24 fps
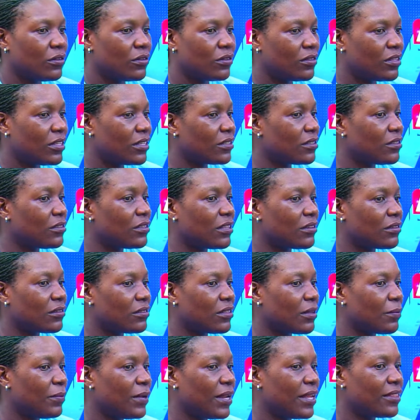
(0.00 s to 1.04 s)

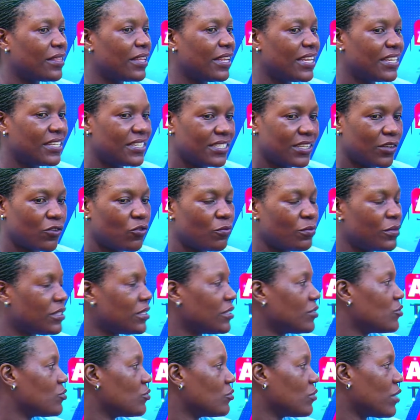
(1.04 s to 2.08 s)
the ladies are
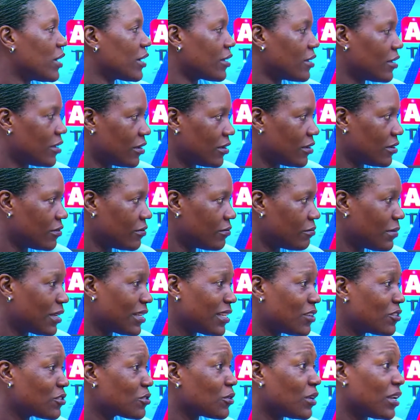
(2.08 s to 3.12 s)
committed to working, but
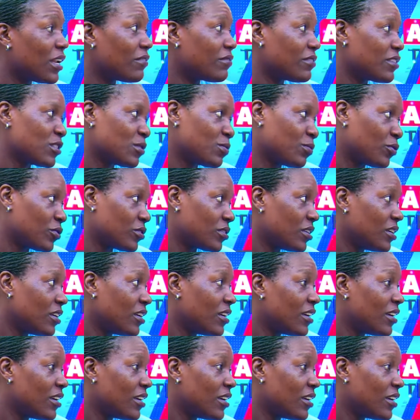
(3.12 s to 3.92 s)
they also love the sport.